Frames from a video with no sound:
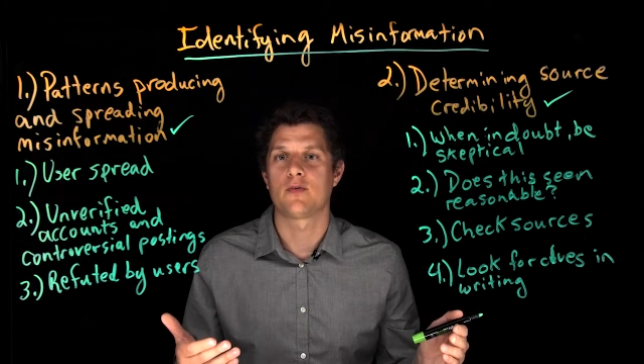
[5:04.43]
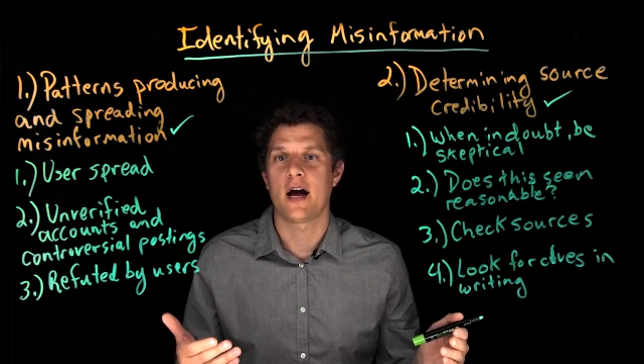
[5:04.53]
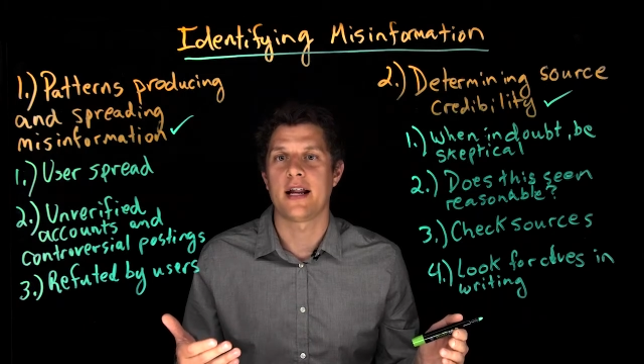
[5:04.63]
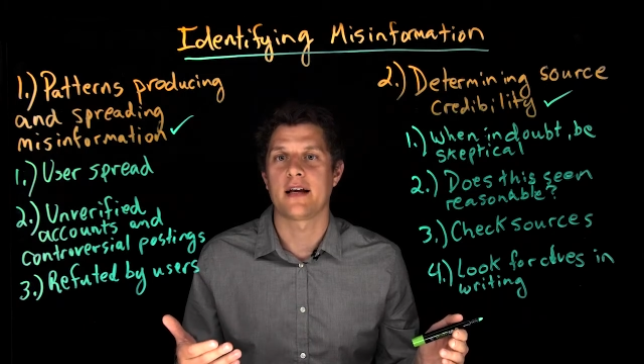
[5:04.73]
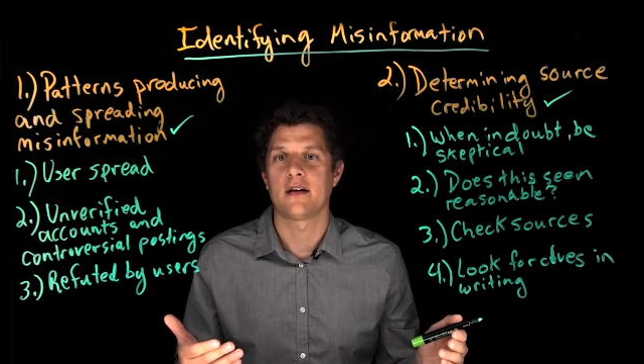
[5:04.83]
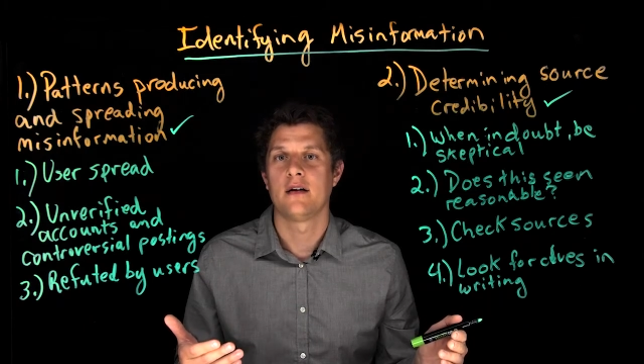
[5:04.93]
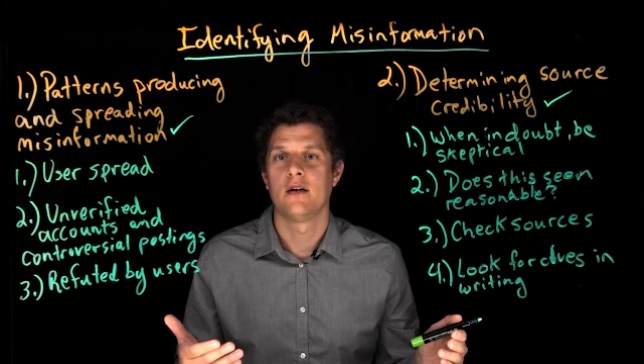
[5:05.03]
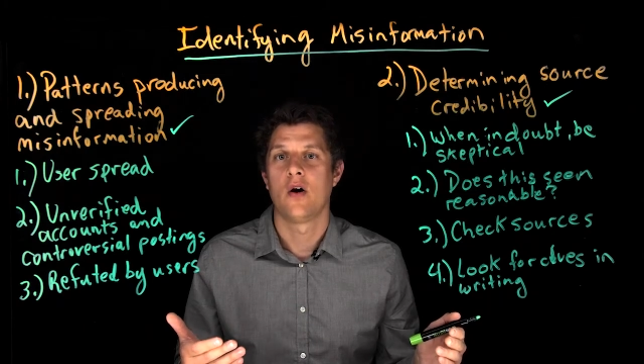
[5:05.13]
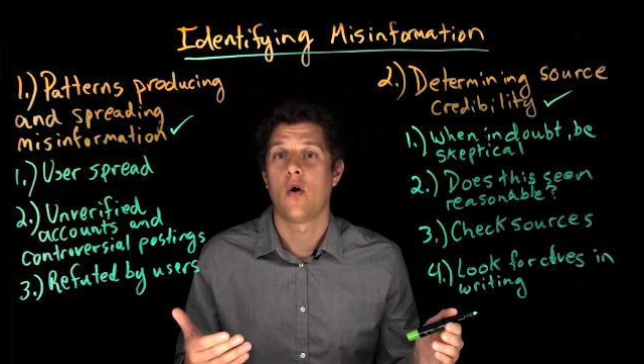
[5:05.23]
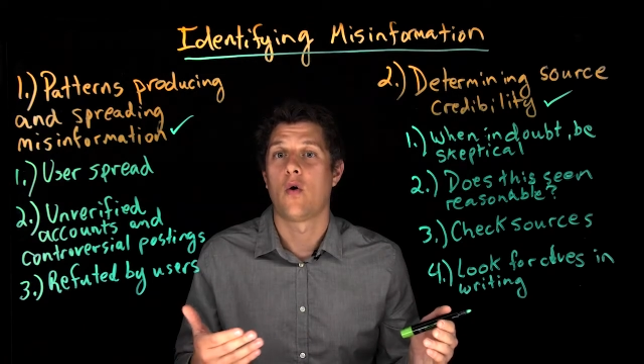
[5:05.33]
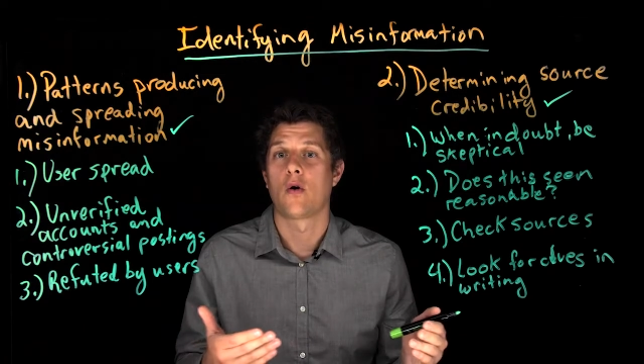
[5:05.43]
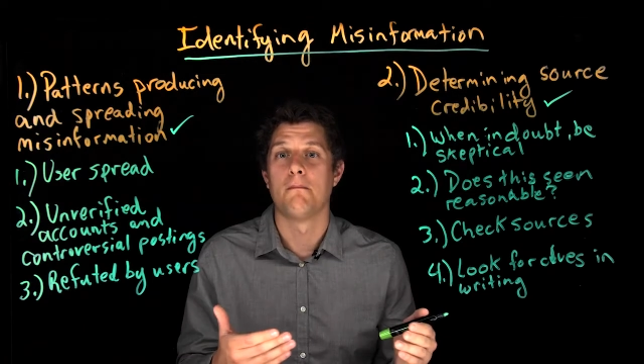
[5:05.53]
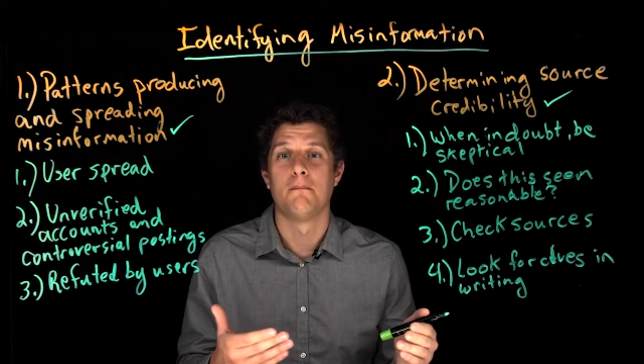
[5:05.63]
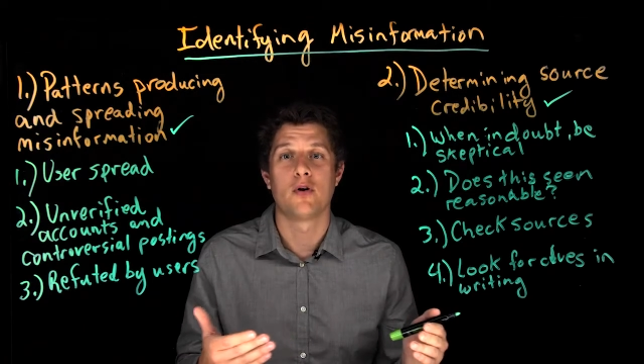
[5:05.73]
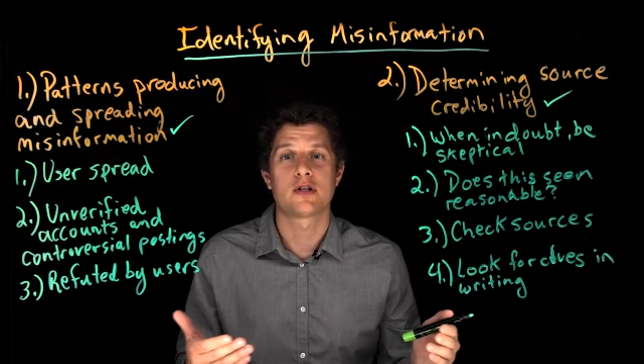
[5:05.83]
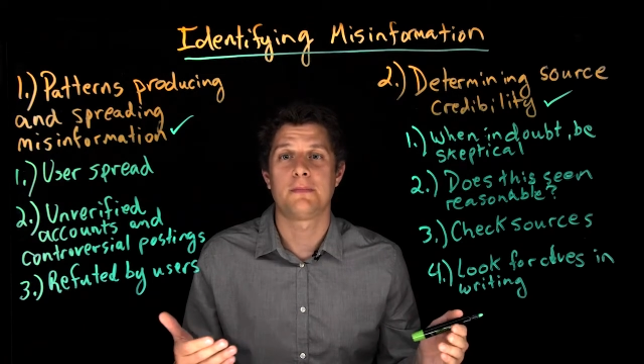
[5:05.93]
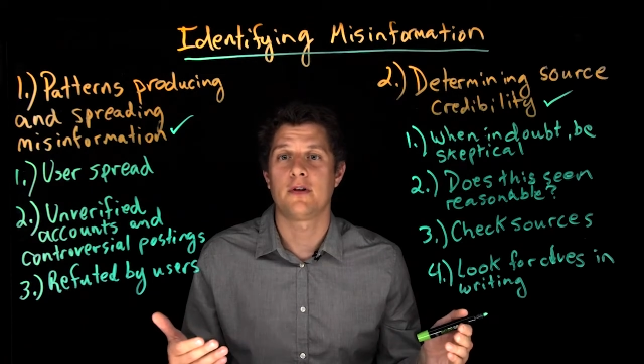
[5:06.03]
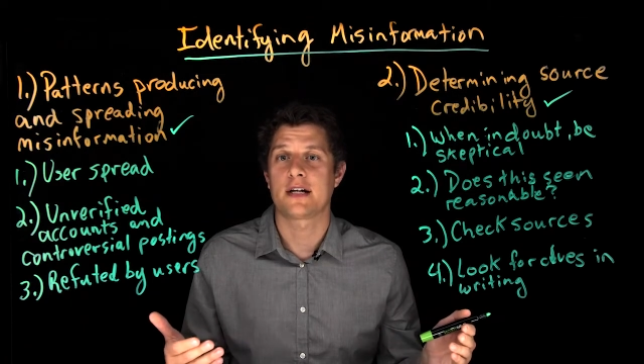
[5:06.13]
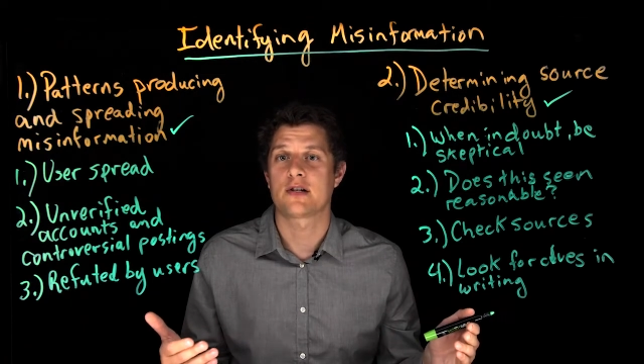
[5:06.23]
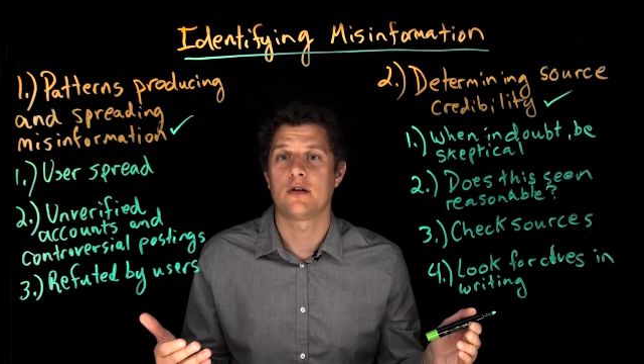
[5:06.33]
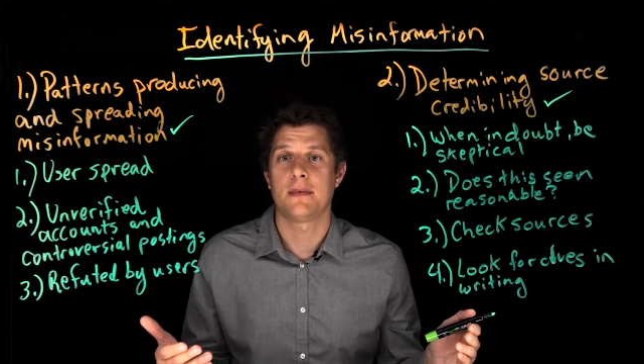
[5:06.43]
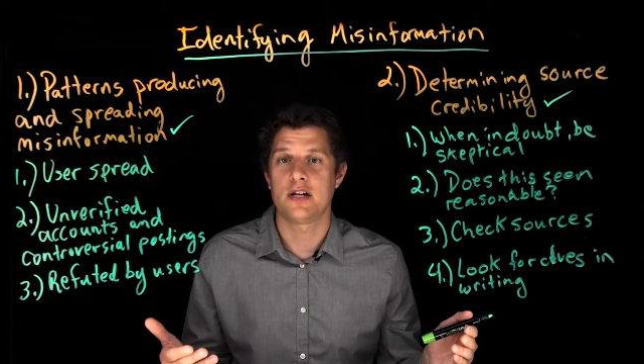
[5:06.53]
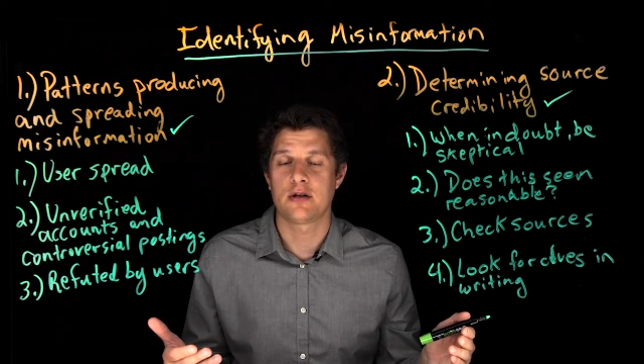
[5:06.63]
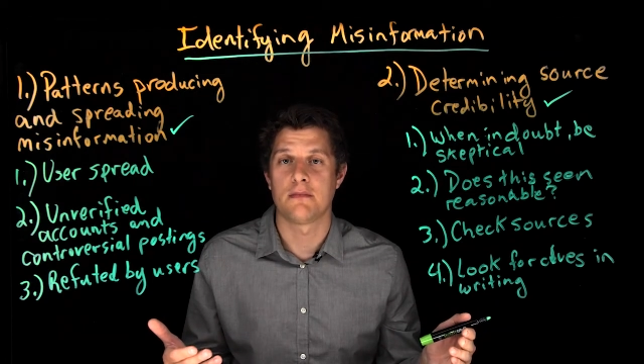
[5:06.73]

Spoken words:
writing or multiple exclamation